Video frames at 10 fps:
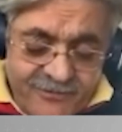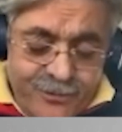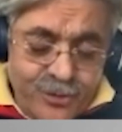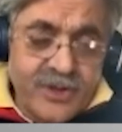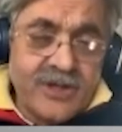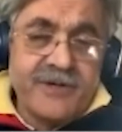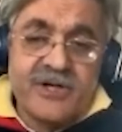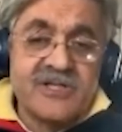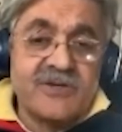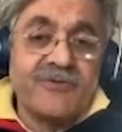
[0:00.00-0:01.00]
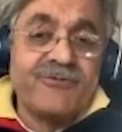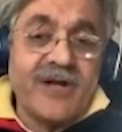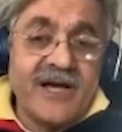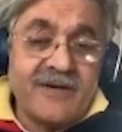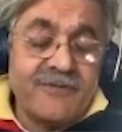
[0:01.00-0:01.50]
fuel because they were
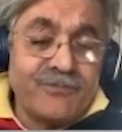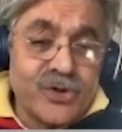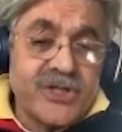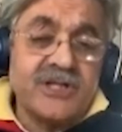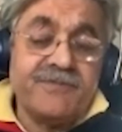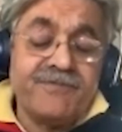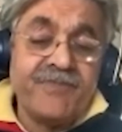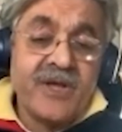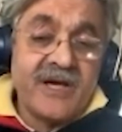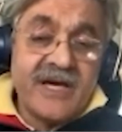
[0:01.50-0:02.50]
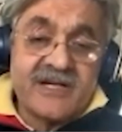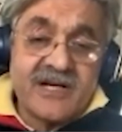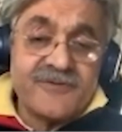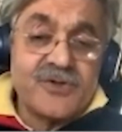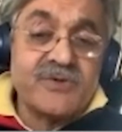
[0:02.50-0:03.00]
flying, pushing the
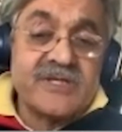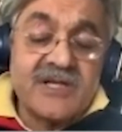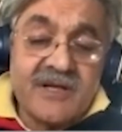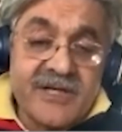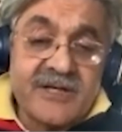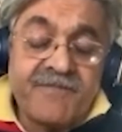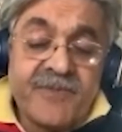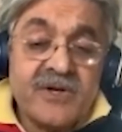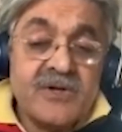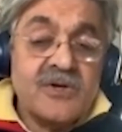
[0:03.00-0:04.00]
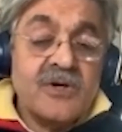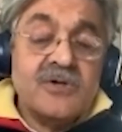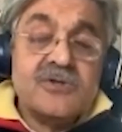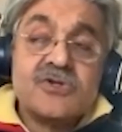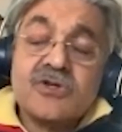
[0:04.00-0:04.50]
aircraft to its limit.
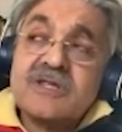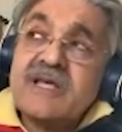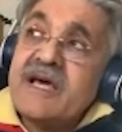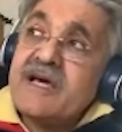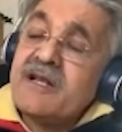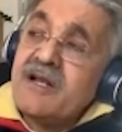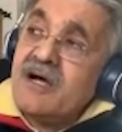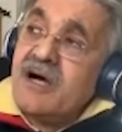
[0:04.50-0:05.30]
So their